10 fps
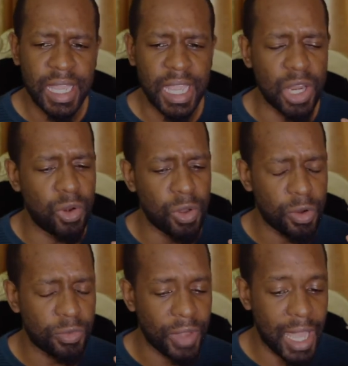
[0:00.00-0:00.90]
a
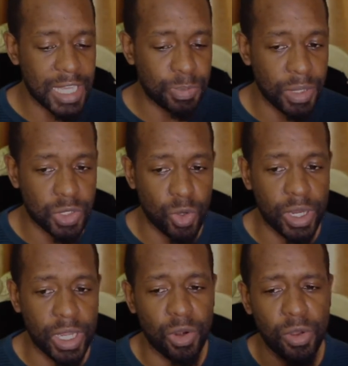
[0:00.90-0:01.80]
lot of aspects or
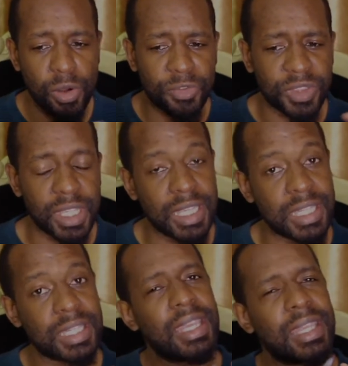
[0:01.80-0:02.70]
a lot of
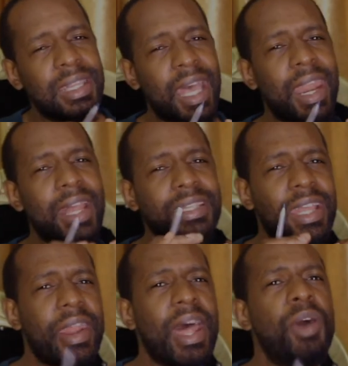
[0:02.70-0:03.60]
things that are
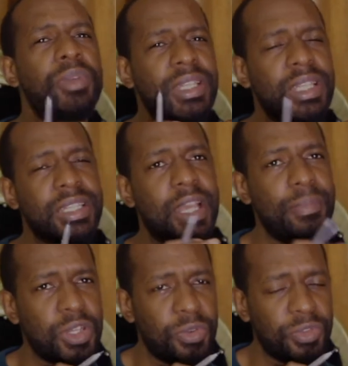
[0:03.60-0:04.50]
surrounding the
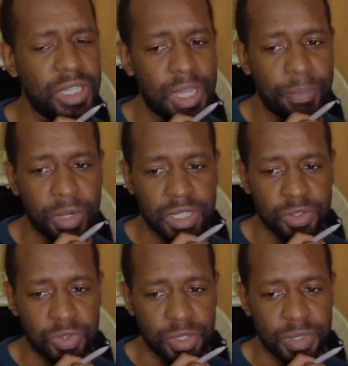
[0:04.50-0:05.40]
subject of interpreting
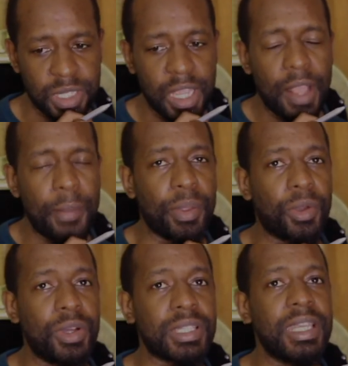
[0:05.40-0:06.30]
dreams
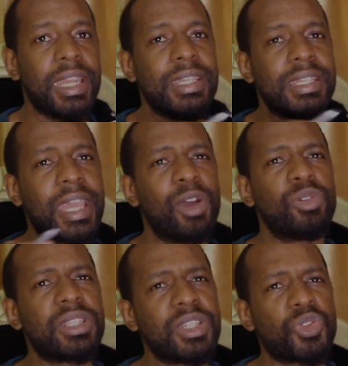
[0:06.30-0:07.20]
because it is
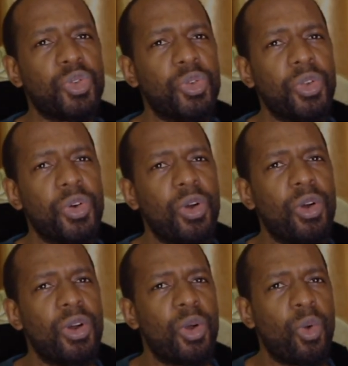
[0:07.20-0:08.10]
healthy to know
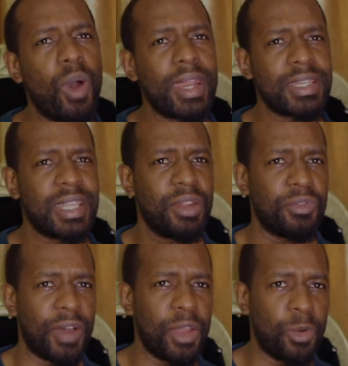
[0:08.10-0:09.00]
what is the
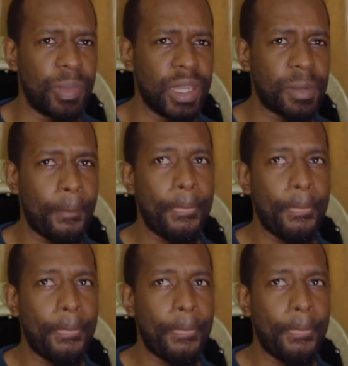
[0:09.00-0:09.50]
environment.